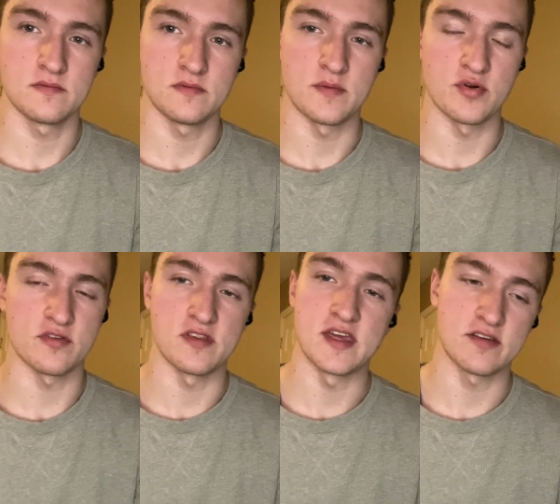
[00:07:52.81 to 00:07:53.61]
the
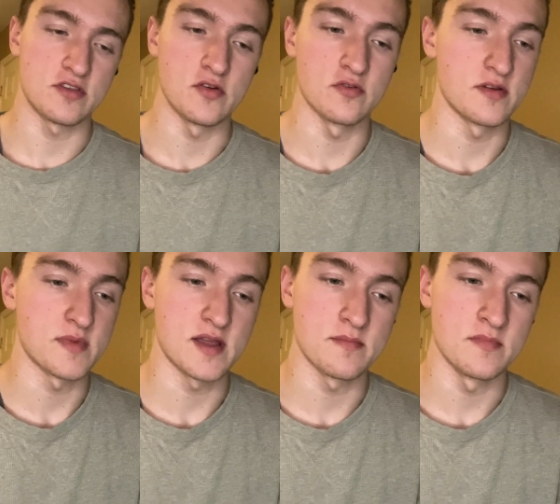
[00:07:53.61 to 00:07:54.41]
person next to you, or you
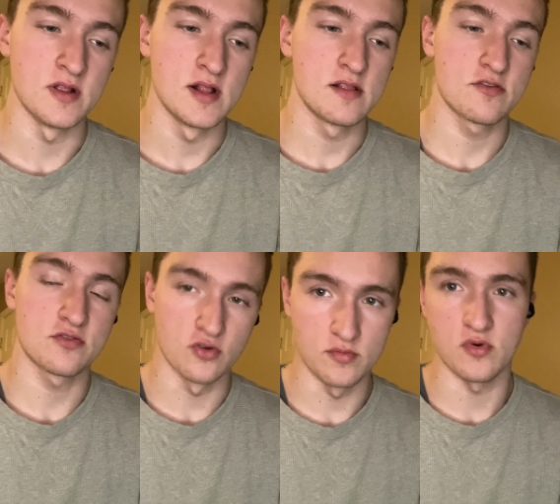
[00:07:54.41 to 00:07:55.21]
might
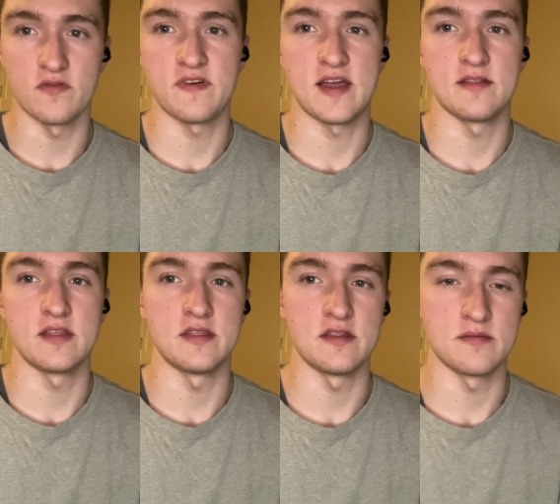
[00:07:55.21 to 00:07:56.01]
store more fat
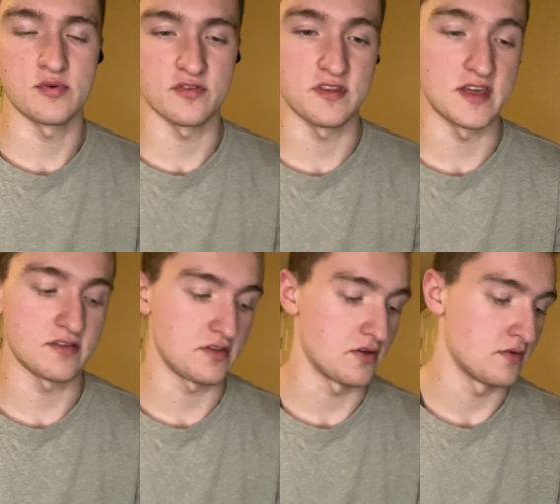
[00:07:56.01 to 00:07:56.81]
than the person next to you.